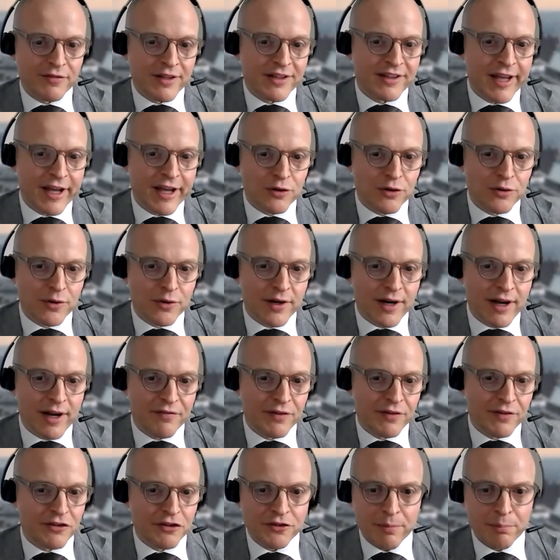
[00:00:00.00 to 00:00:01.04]
the Dacron graft,
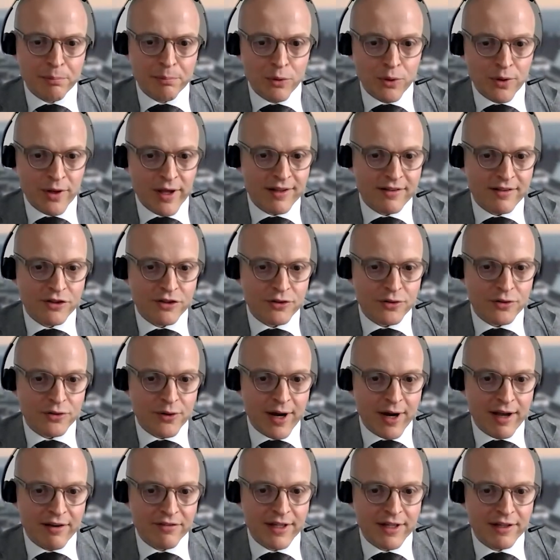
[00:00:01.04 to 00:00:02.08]
which is a polyester
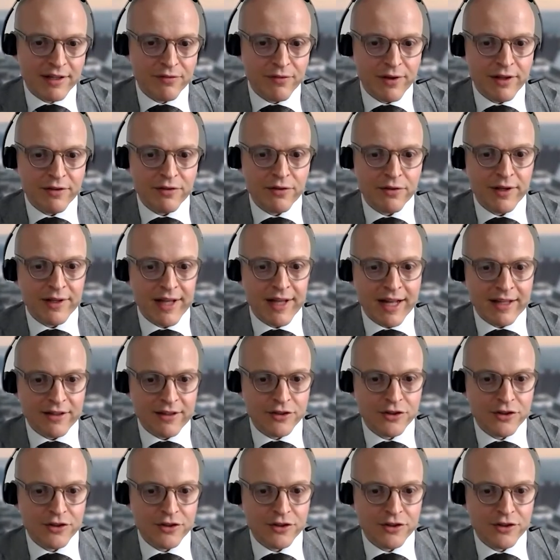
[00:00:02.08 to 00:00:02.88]
graft, and we're using that